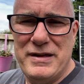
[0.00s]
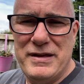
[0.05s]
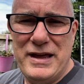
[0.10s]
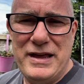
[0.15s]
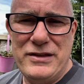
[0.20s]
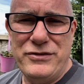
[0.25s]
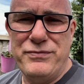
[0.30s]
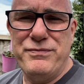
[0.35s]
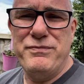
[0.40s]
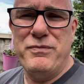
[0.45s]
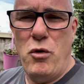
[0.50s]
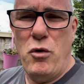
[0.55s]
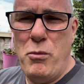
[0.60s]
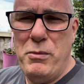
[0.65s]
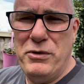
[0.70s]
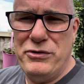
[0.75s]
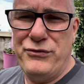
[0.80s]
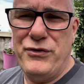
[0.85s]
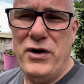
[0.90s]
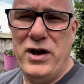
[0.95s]
is
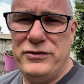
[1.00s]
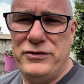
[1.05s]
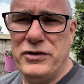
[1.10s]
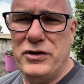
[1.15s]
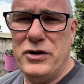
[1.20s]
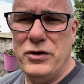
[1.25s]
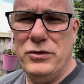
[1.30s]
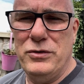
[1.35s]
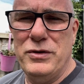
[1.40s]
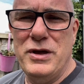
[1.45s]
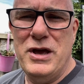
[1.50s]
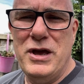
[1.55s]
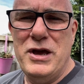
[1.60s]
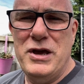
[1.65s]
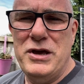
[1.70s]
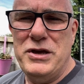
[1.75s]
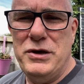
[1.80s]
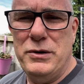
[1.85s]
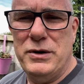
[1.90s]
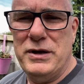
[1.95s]
almost vertical.
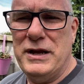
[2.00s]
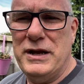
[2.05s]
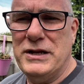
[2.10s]
You can